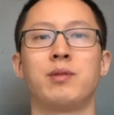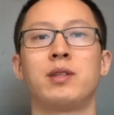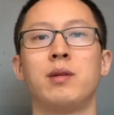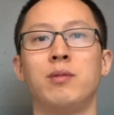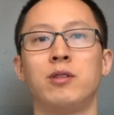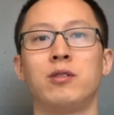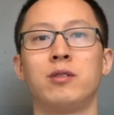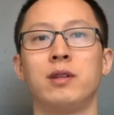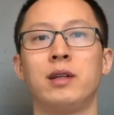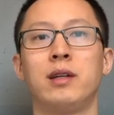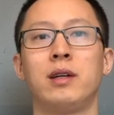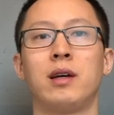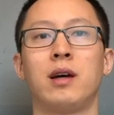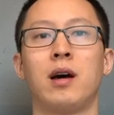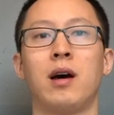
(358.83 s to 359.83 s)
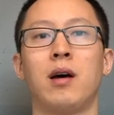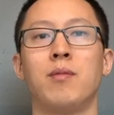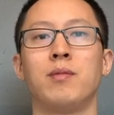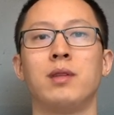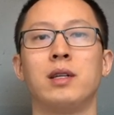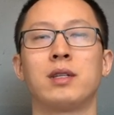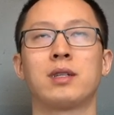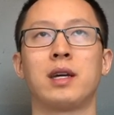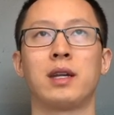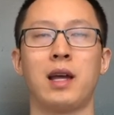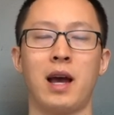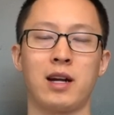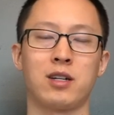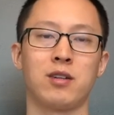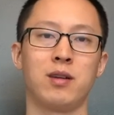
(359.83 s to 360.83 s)
Similarly, this can
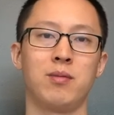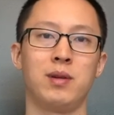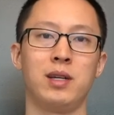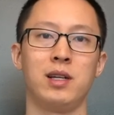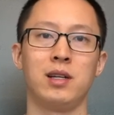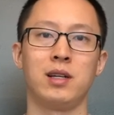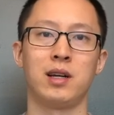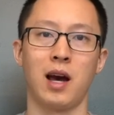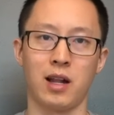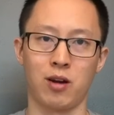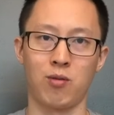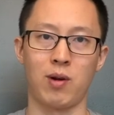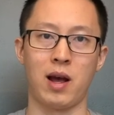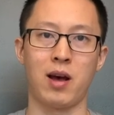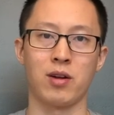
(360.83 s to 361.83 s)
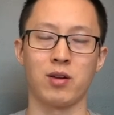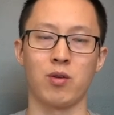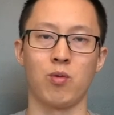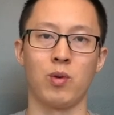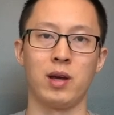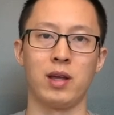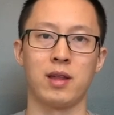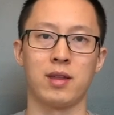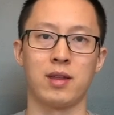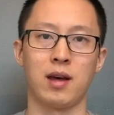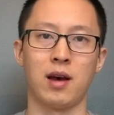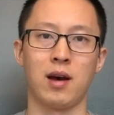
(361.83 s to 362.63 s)
actually be gotten around with